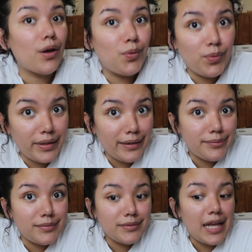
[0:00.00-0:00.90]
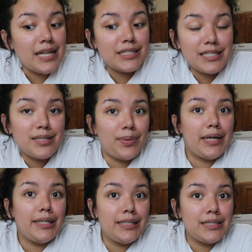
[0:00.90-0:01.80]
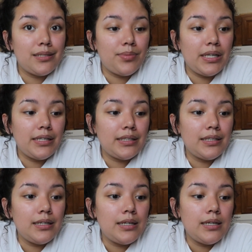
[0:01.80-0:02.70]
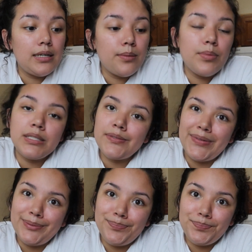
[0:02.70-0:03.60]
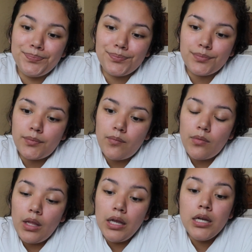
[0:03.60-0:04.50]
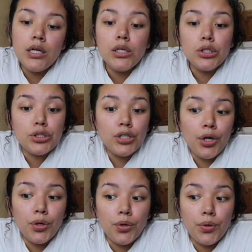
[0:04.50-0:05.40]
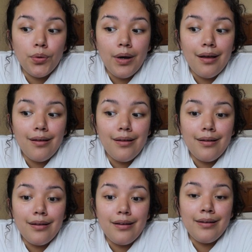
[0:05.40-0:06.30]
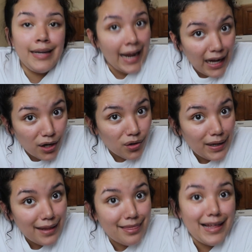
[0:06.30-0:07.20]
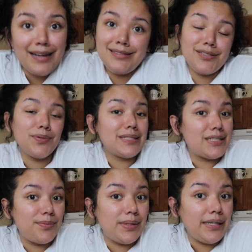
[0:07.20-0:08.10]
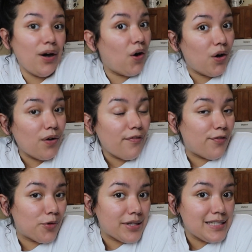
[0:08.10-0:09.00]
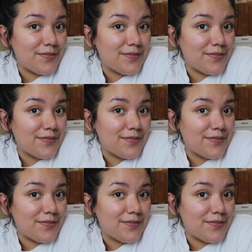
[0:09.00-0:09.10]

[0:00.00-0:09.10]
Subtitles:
would anticipate it to be, but it's fun. So now that is going to be all for this